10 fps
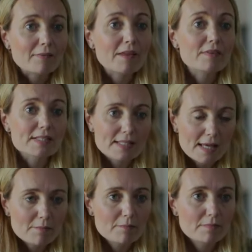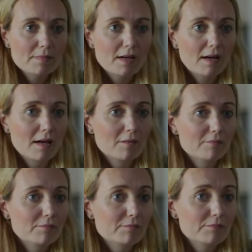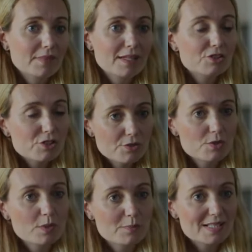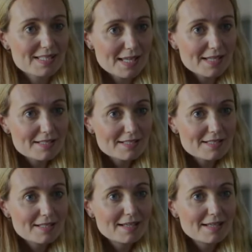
And then the same issues would persist.